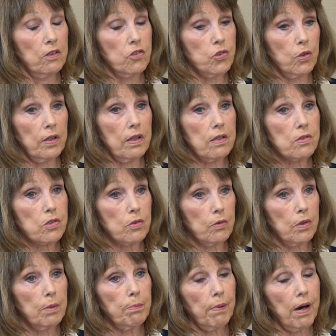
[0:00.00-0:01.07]
joined this
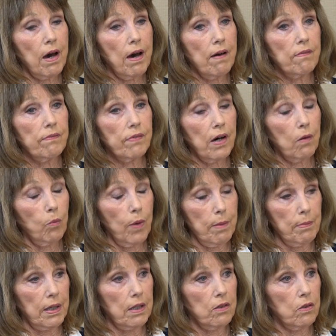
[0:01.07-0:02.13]
group of
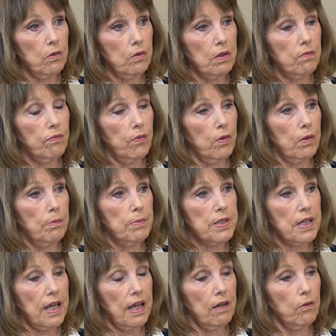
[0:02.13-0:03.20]
women who had formed
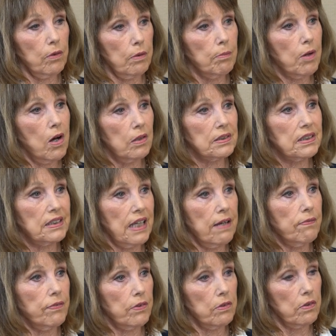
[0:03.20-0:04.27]
a group called
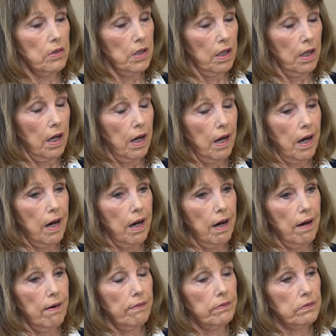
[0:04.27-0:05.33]
Safer
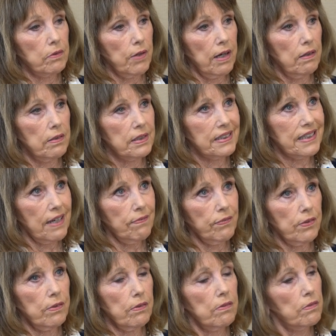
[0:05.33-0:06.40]
Traffic
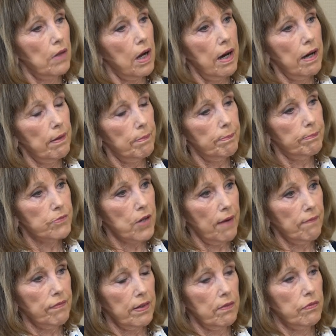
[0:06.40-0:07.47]
for
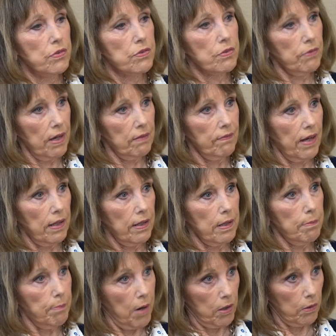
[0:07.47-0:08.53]
Crown
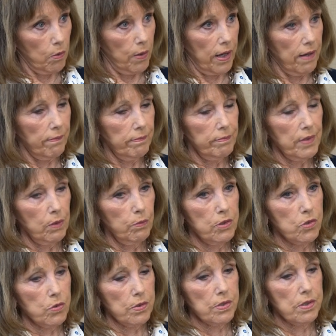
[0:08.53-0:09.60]
Valley Parkway,
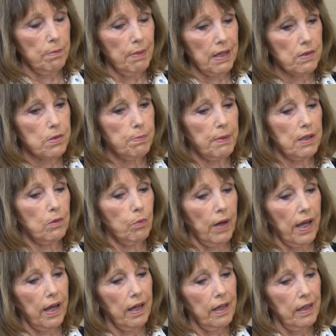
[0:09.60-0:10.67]
which was the big
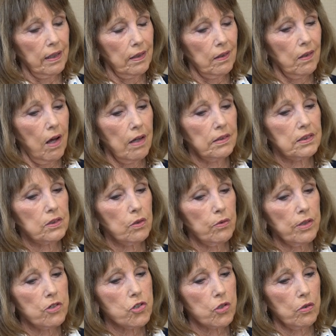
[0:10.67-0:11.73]
speedway. Long
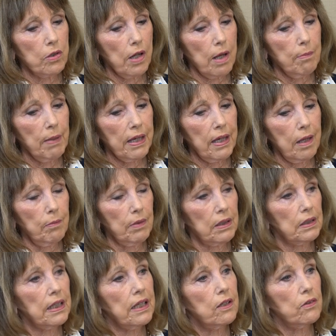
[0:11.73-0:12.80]
story short, I became the
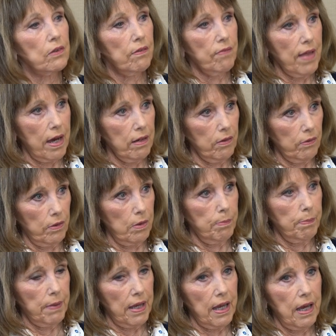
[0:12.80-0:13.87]
leader of that
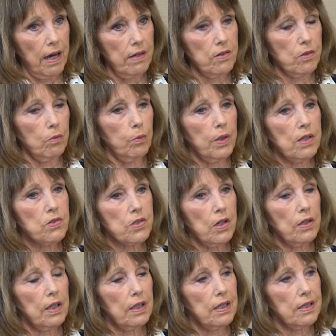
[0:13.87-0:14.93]
group, and we
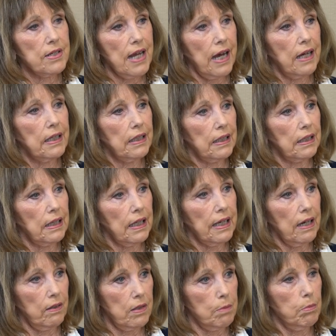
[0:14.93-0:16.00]
started attacking the
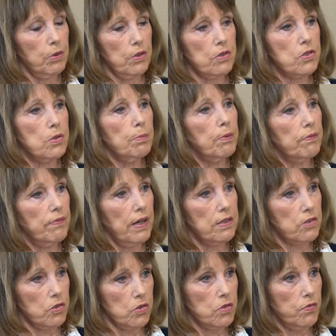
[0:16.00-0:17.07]
County Board of
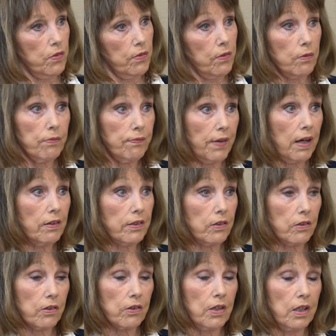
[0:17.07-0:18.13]
Supervisors for their
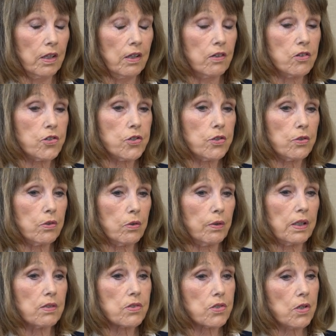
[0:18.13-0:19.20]
failure to
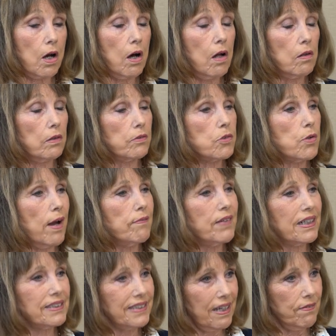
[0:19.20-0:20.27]
install
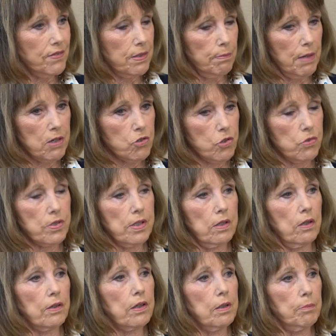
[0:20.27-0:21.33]
traffic safety measures in
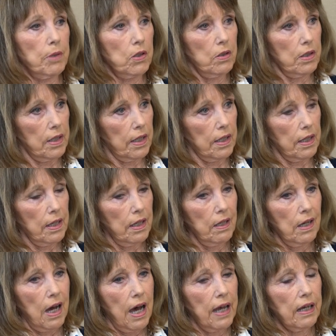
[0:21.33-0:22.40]
our community.
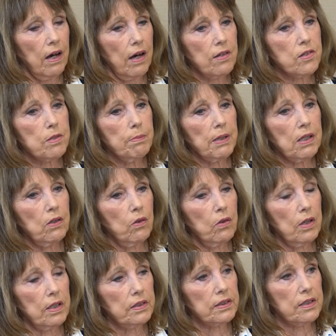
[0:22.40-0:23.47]
I got to be
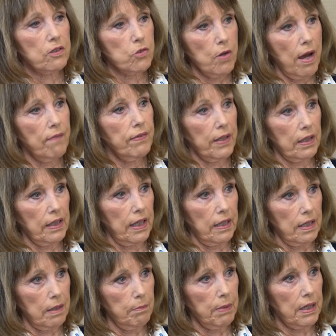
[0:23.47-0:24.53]
known as the traffic
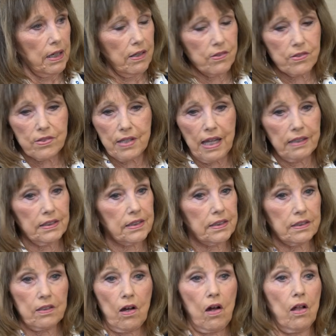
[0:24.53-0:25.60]
lady because
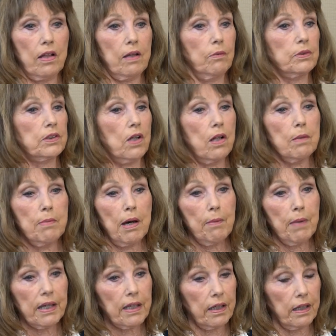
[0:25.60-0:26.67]
that's all. It was all about
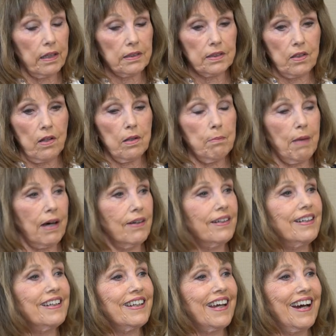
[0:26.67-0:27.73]
my kids. all about
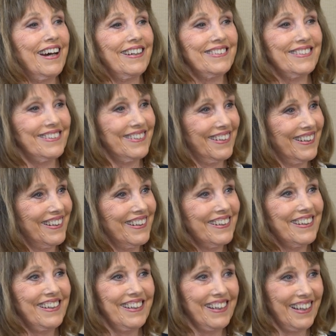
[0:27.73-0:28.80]
basic local public
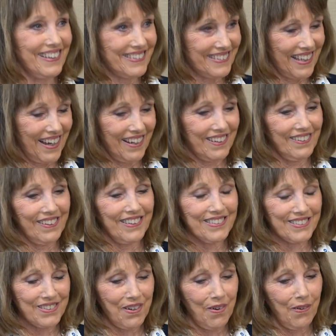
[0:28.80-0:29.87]
safety. Exactly.
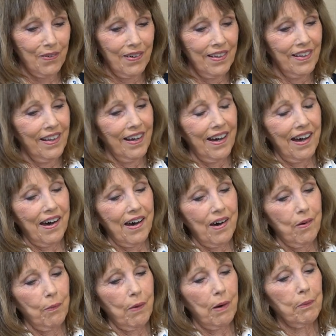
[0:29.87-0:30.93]
So,
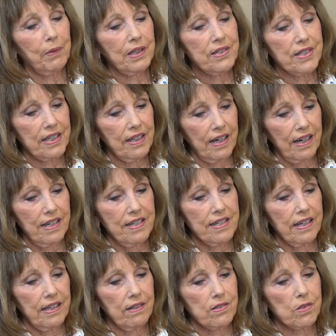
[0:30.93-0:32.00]
what we
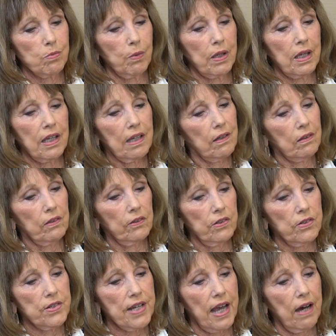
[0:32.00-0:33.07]
did is we
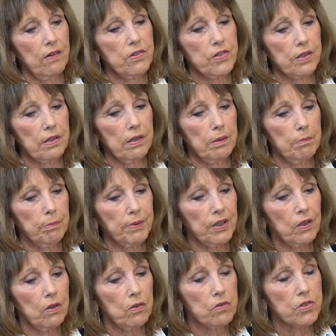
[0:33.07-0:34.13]
learned how to
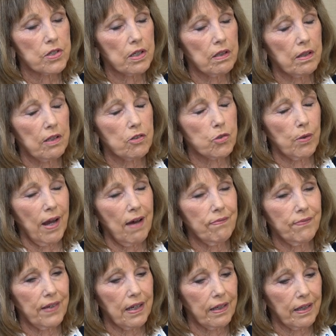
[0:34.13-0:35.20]
compute the
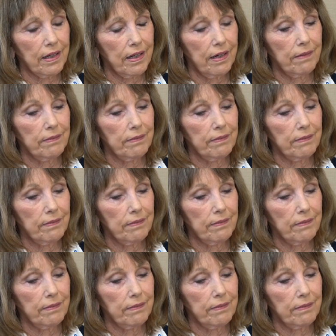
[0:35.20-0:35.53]
traffic